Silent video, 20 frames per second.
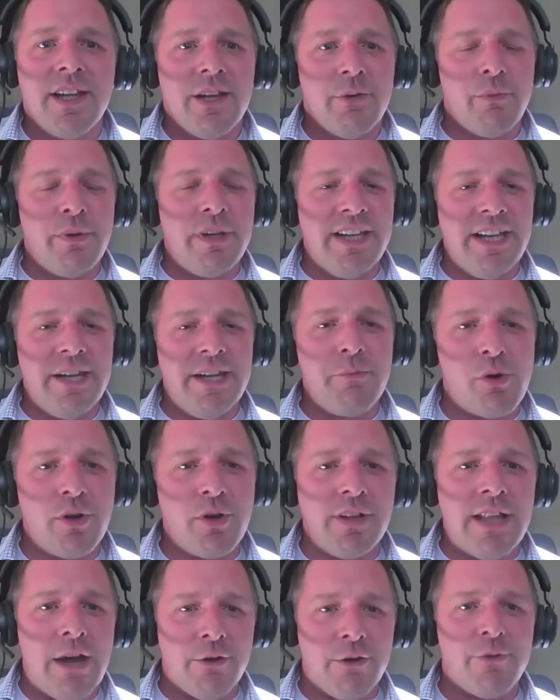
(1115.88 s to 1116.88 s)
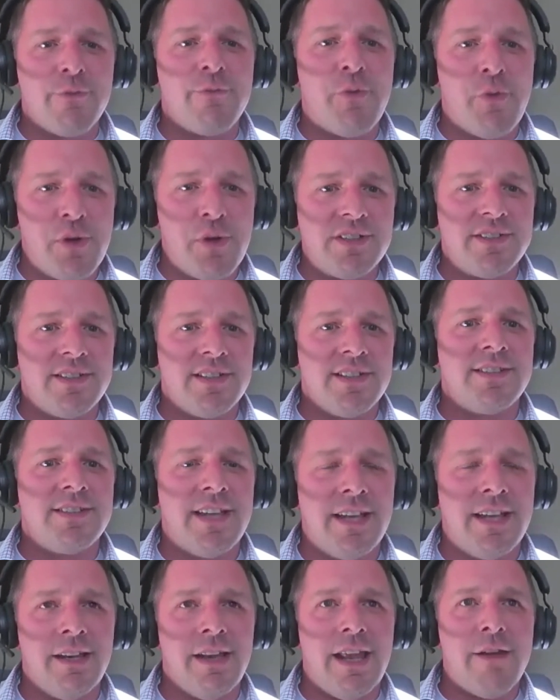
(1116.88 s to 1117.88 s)
need more louder voices
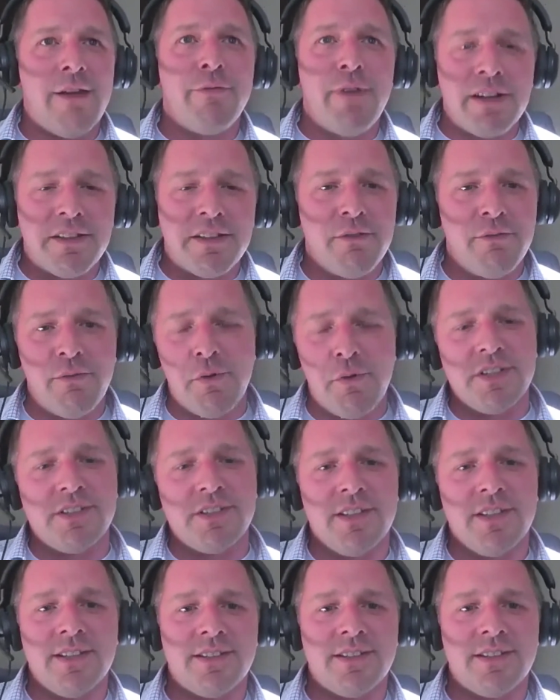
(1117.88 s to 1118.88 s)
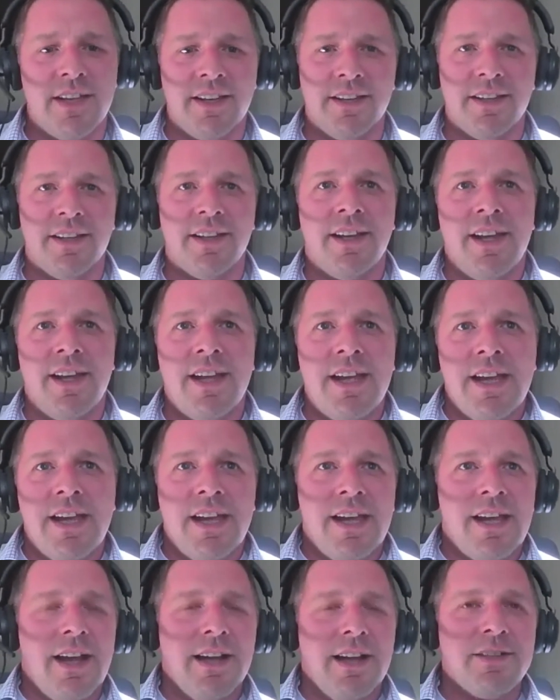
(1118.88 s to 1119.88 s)
and effective voices. And
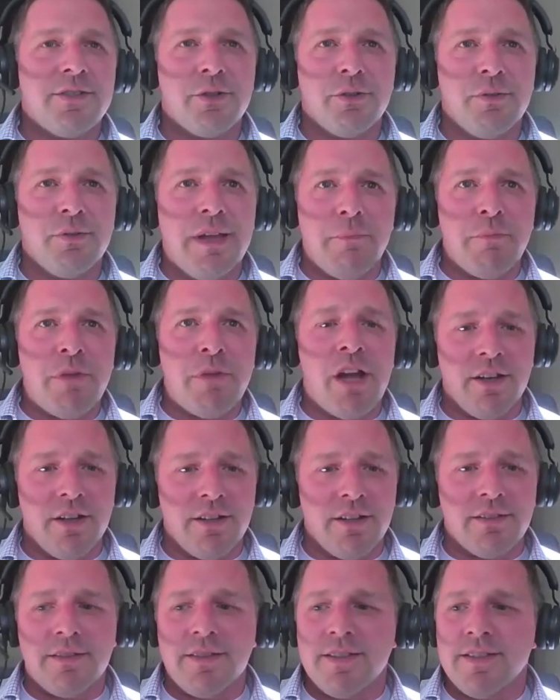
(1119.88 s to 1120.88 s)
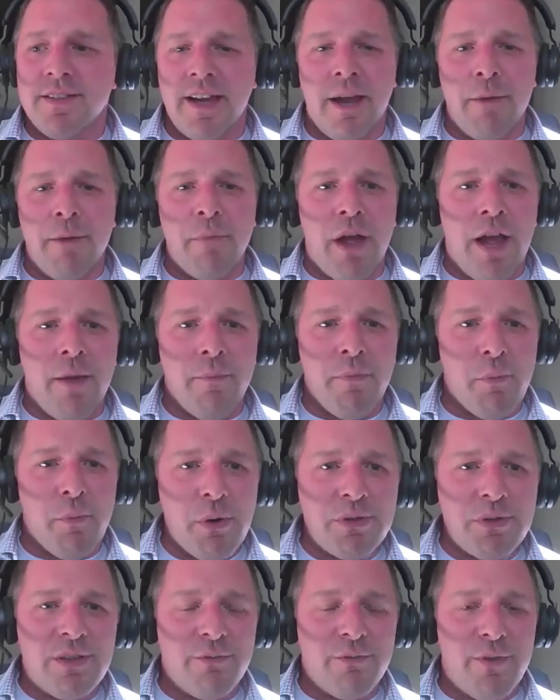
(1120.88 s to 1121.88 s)
I certainly am not going to say I'm the
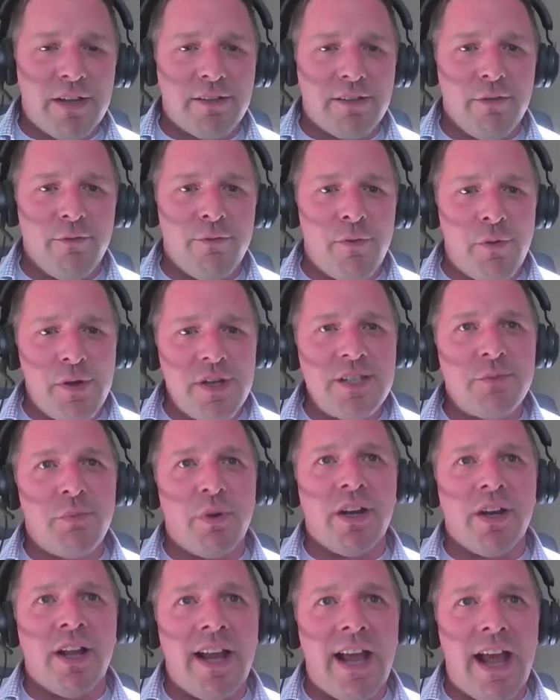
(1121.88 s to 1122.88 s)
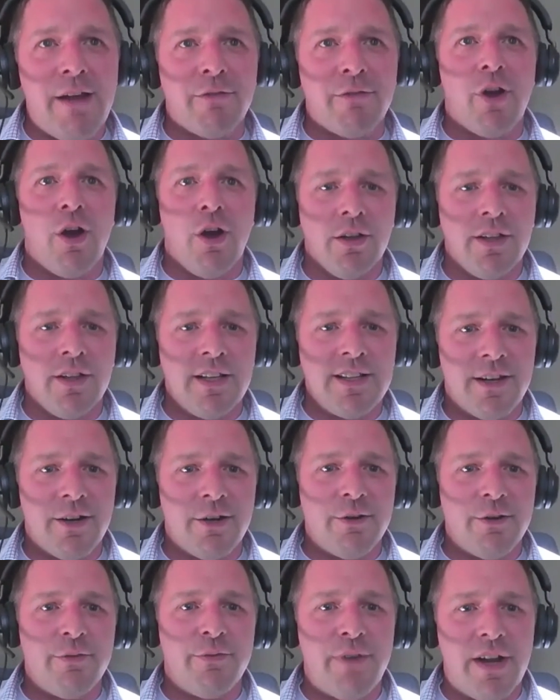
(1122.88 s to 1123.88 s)
most effective voice, but I have colleagues that
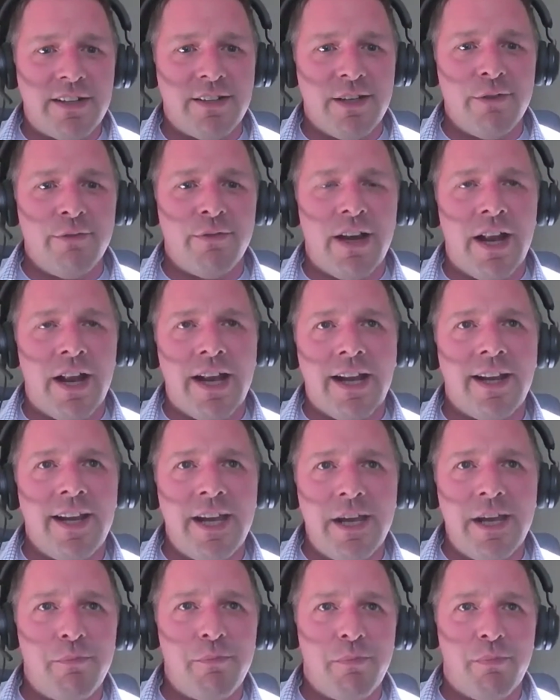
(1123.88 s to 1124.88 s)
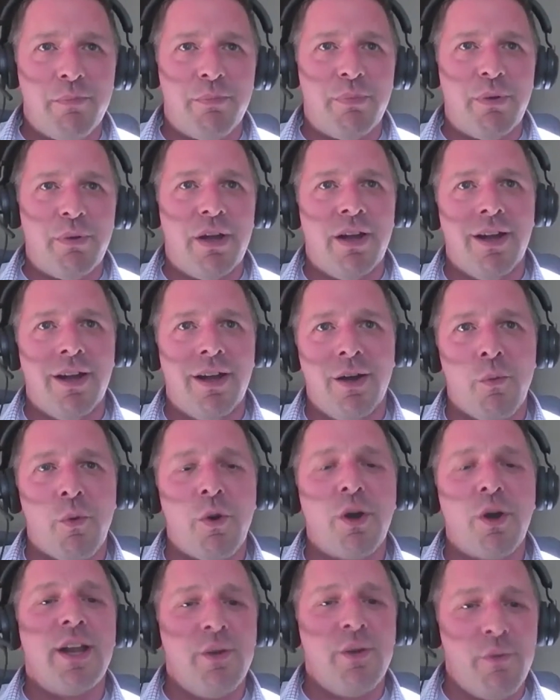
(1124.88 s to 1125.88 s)
are effective, and I keep
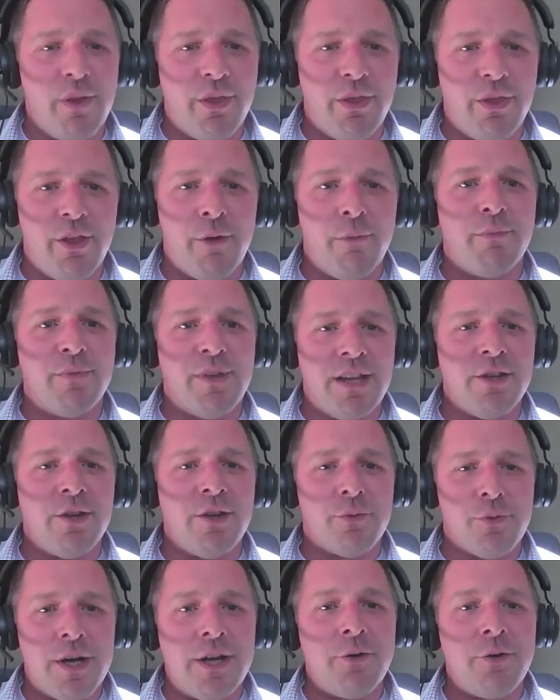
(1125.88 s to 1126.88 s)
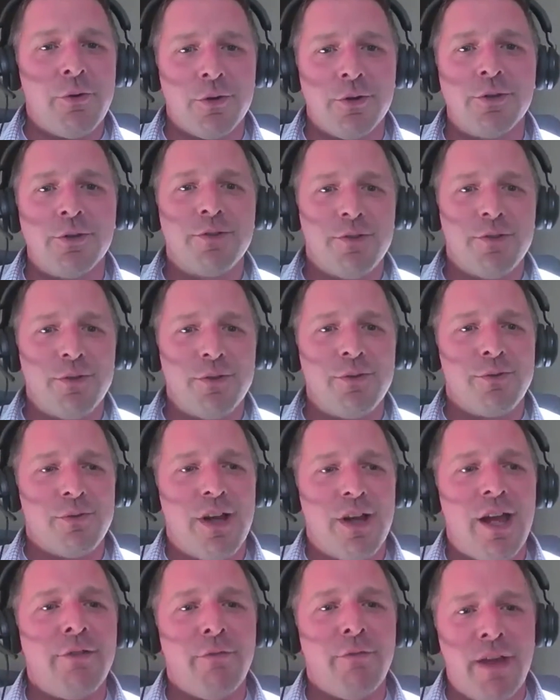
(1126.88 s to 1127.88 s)
working with them in order to
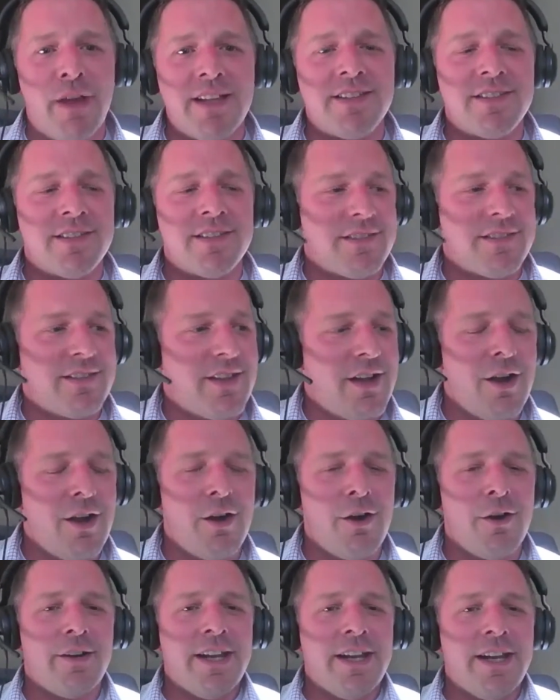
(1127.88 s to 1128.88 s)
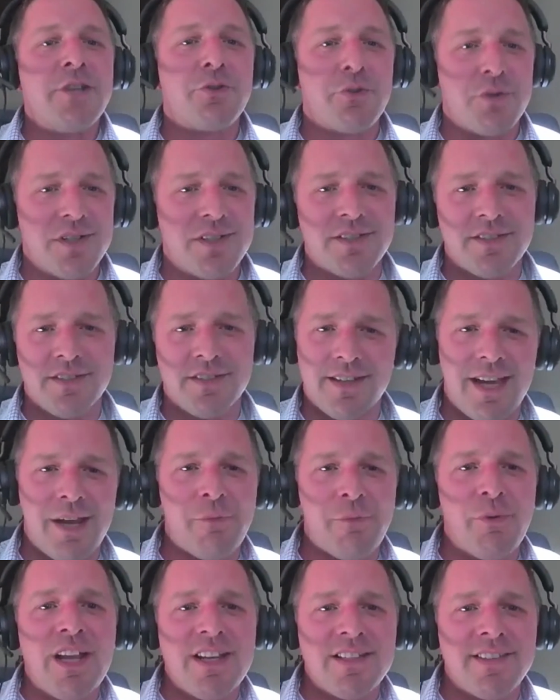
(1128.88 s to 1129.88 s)
advance our interests.
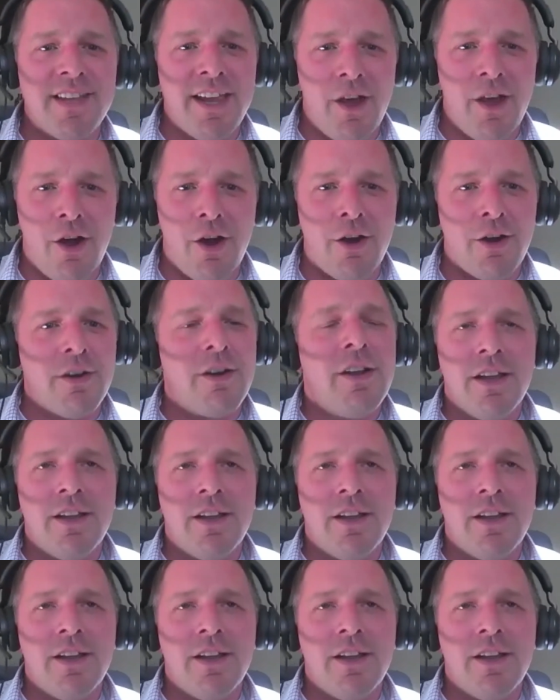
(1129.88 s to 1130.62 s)
And when I say our,